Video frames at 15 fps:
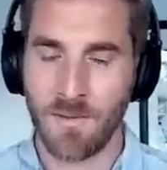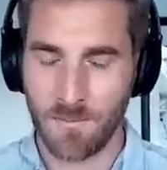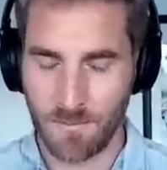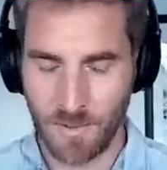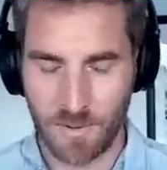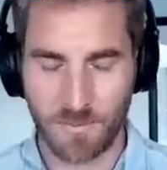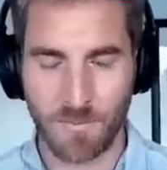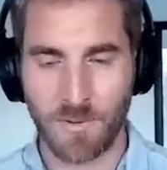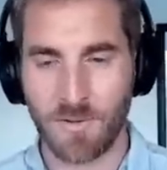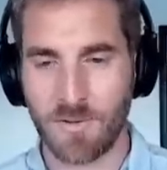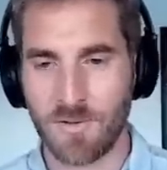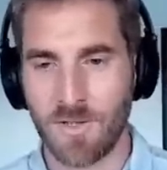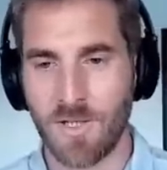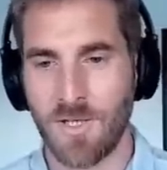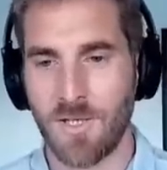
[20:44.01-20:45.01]
much
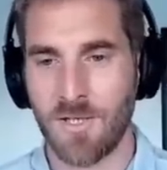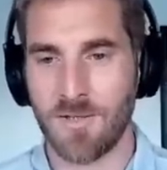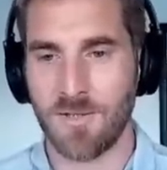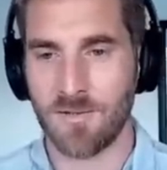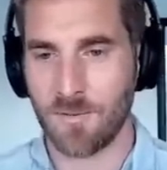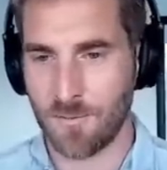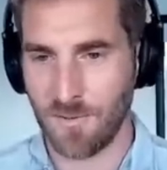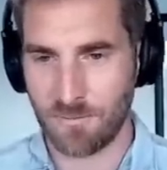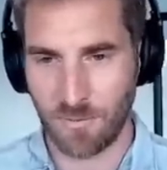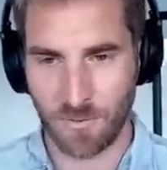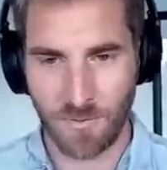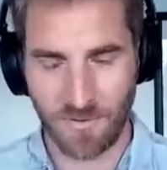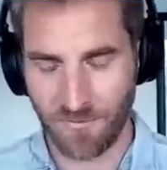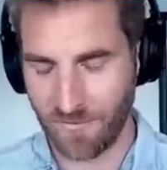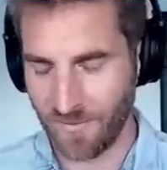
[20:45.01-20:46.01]
more uh,
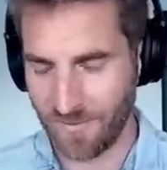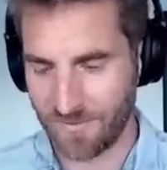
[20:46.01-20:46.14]
cryptography